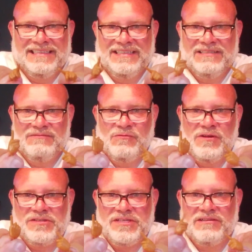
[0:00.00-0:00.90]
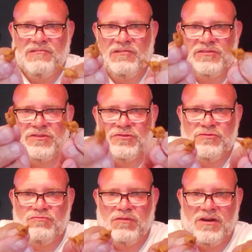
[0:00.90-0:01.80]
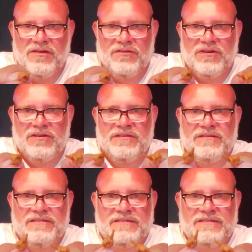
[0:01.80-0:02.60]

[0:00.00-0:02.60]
Yep, what you gonna do, brother?